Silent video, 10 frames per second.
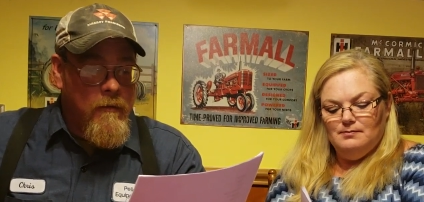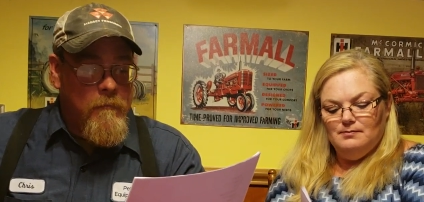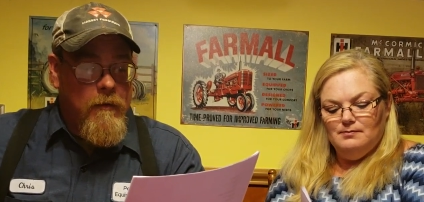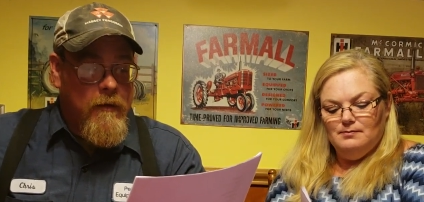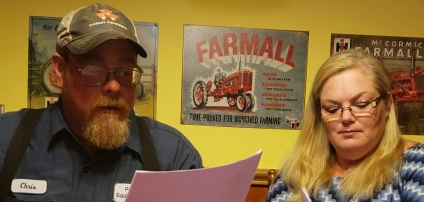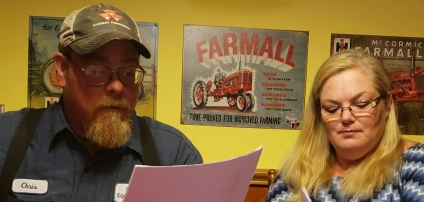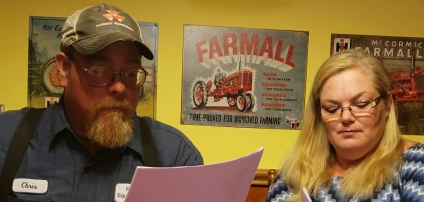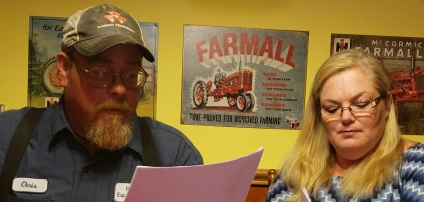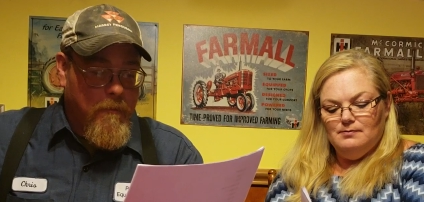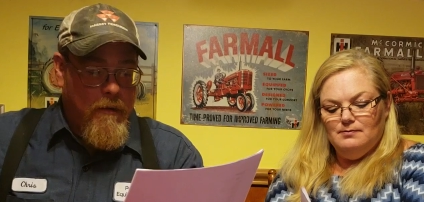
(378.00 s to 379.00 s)
Speaker 1: but I can't
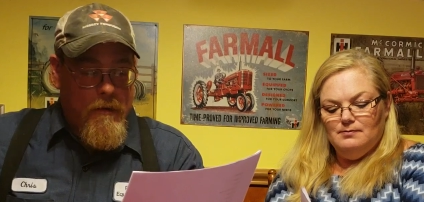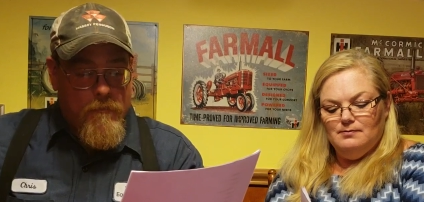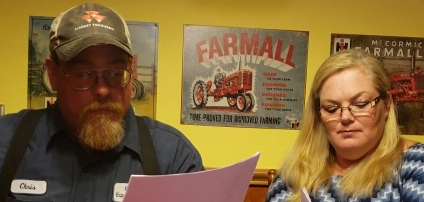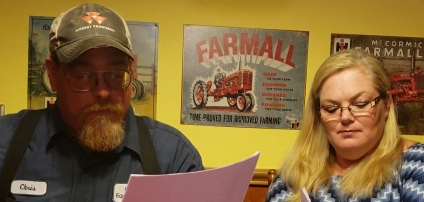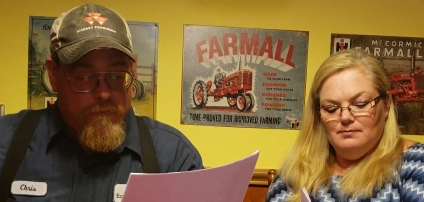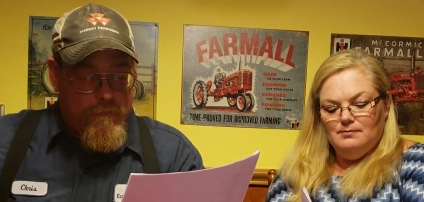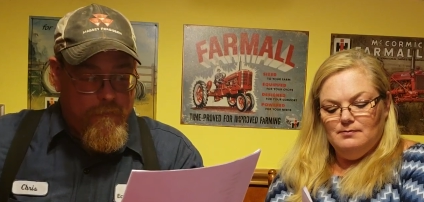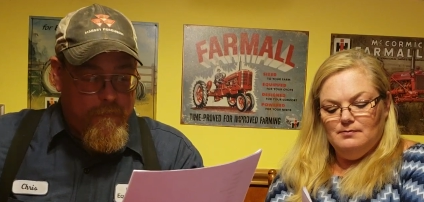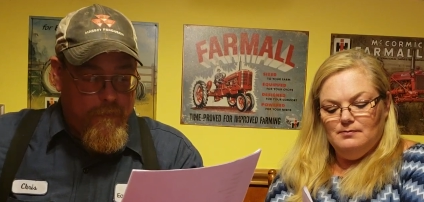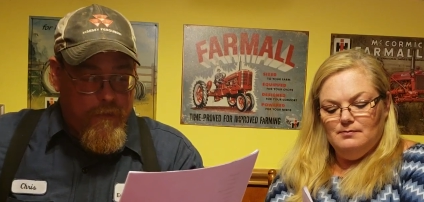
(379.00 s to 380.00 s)
remember how it was
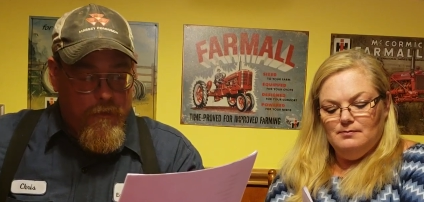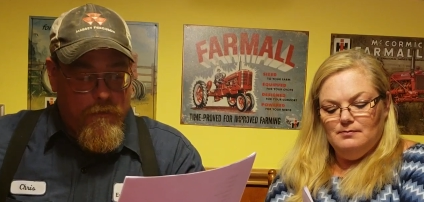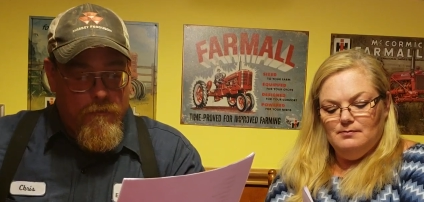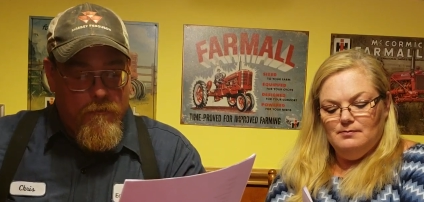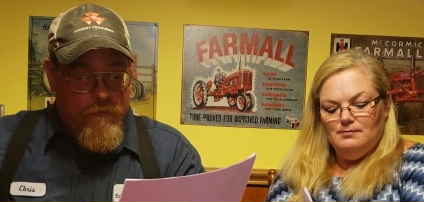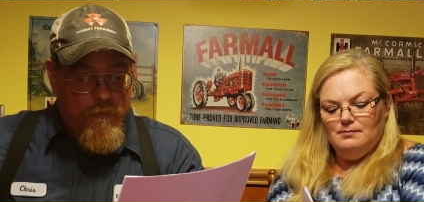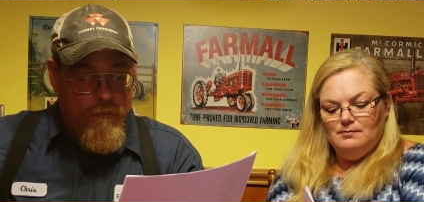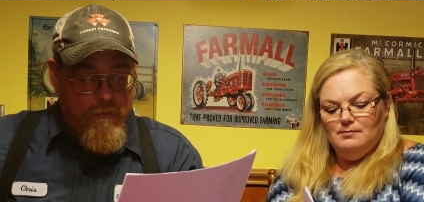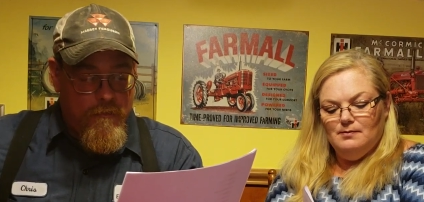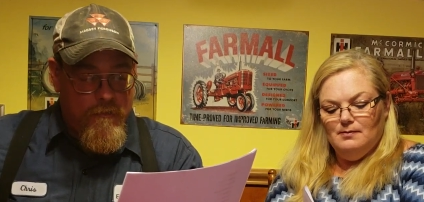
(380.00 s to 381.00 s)
used.
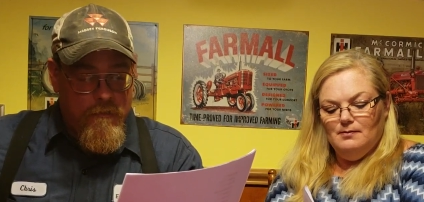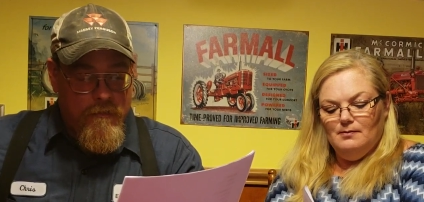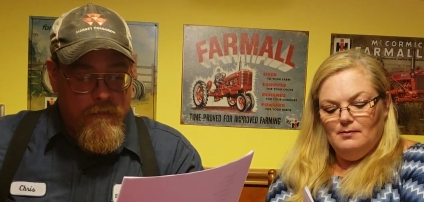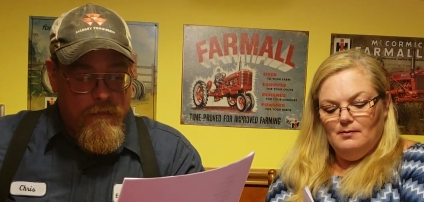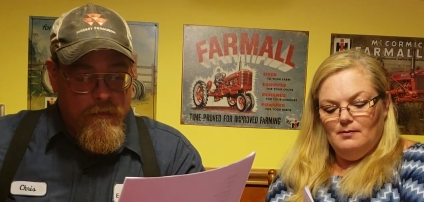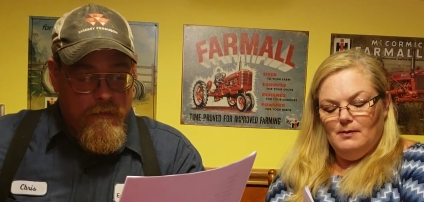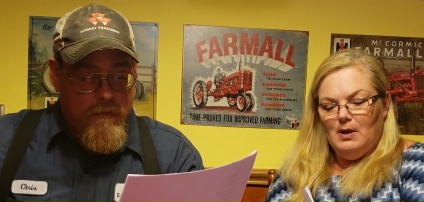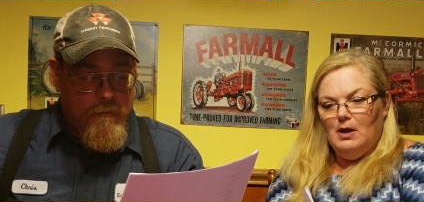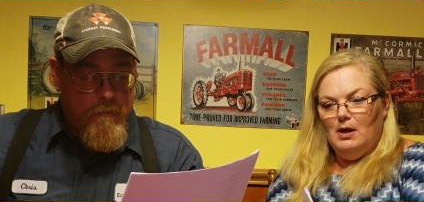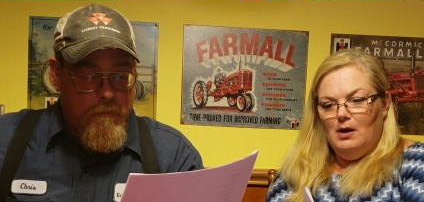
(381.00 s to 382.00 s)

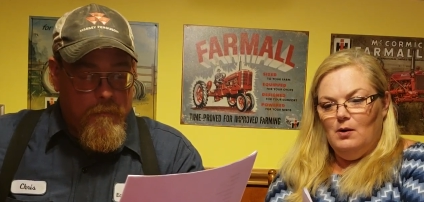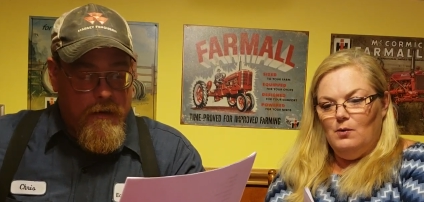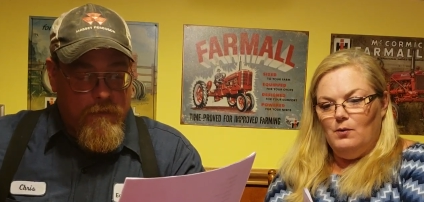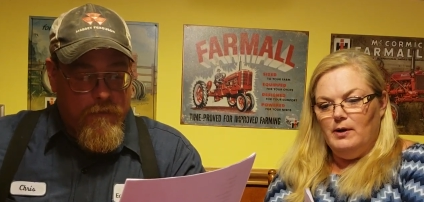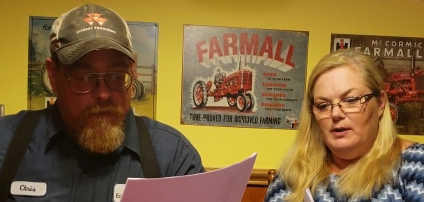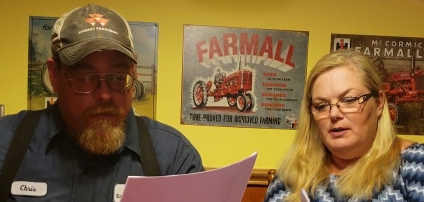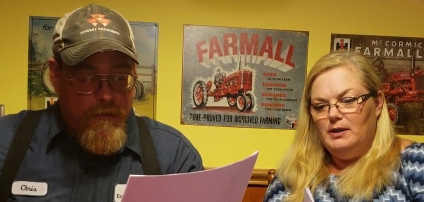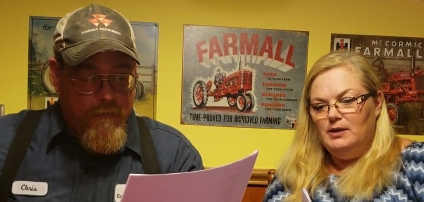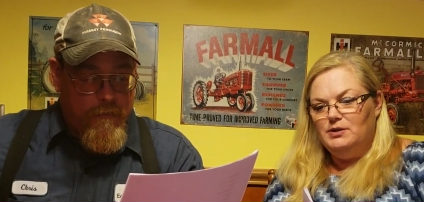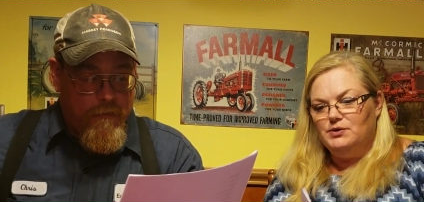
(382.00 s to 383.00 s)
But I've
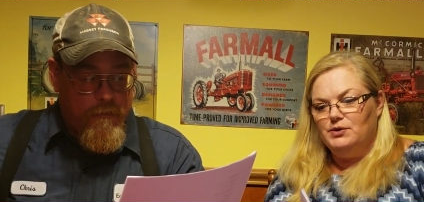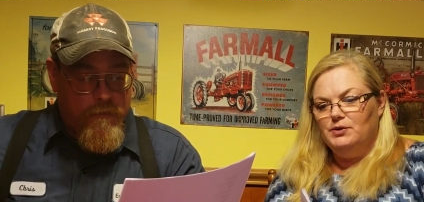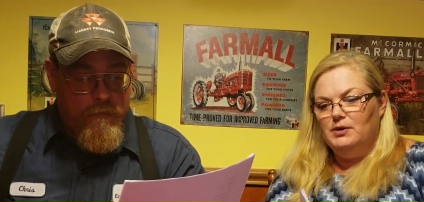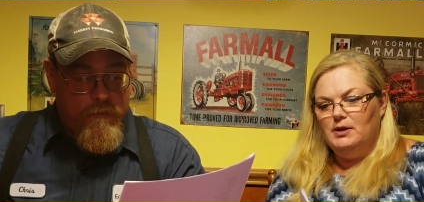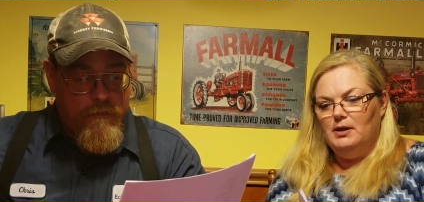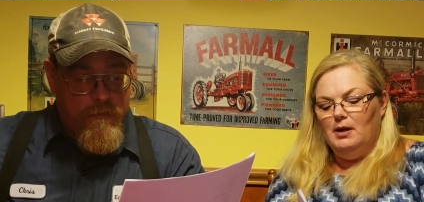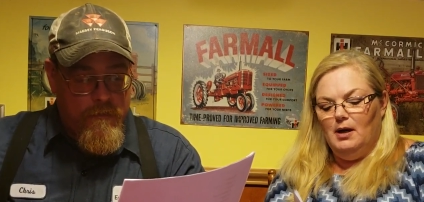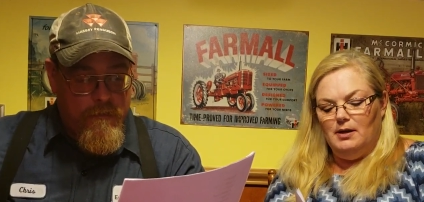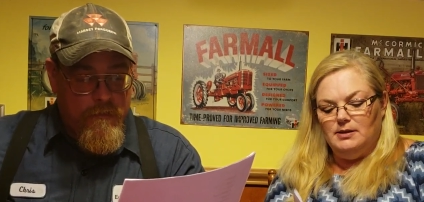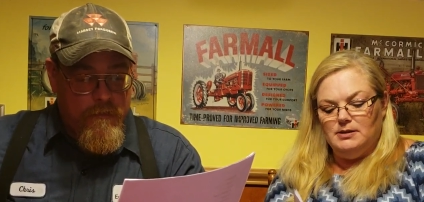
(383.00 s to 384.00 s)
really, heard that word.
Speaker 2: Truly,
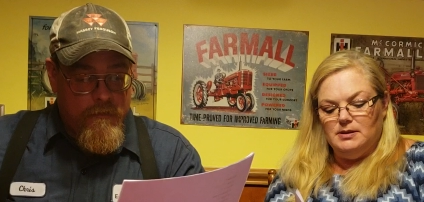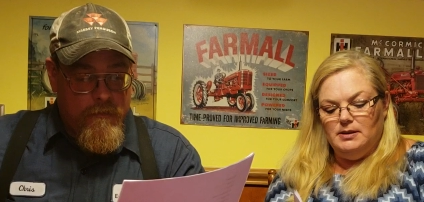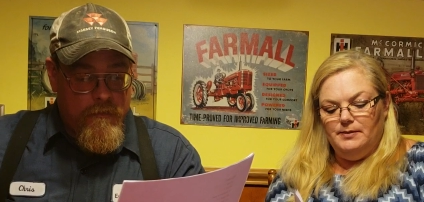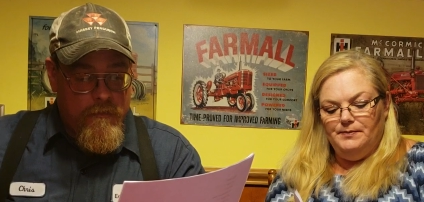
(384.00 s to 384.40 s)
honestly.